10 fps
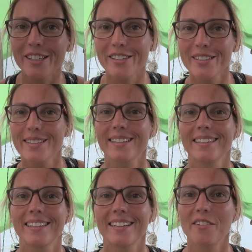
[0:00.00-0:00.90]
news!
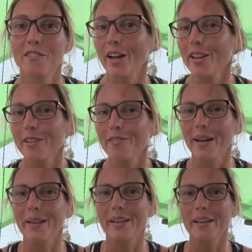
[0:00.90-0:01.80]

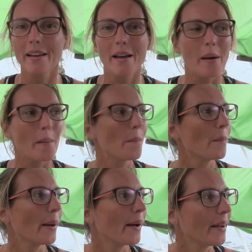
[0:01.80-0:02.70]
Finally,
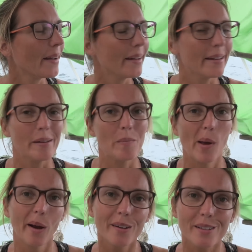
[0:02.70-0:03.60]
my
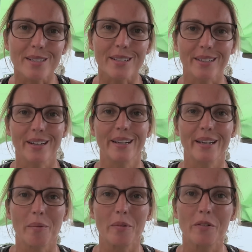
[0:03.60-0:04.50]
parents are gonna
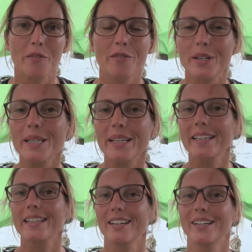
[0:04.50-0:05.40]
come and
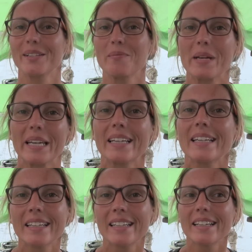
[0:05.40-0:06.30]
visit Karl and me.
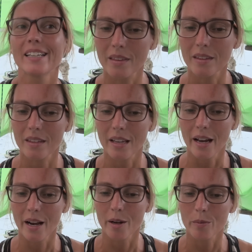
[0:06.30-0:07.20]

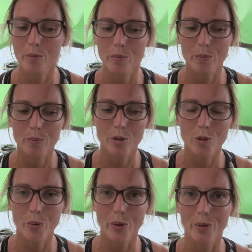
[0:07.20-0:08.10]
I'm
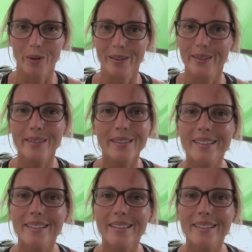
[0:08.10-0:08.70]
super thrilled